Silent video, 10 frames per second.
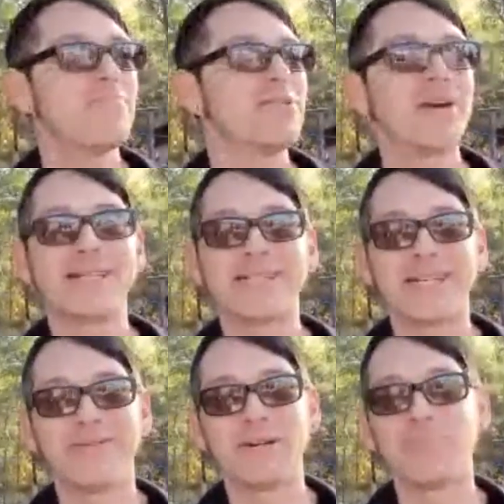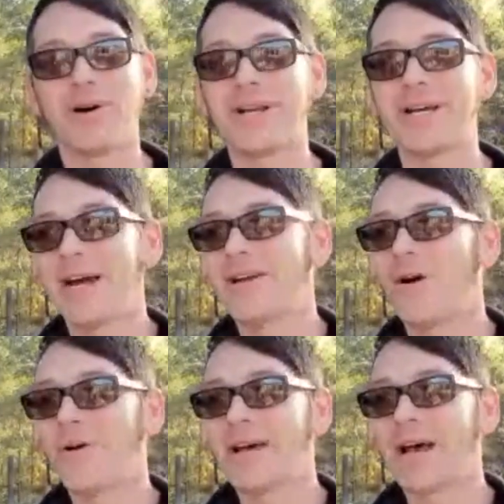Happy Thanksgiving, buddy. I
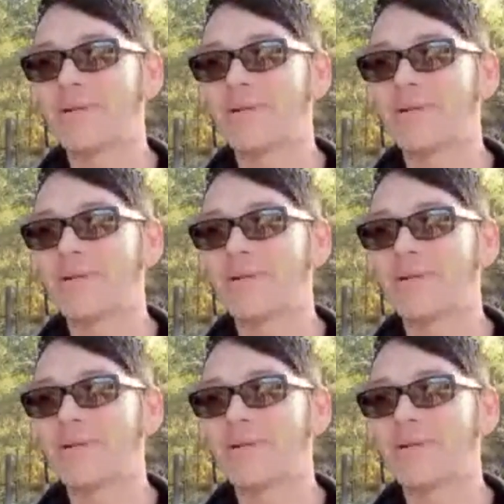know. I mean,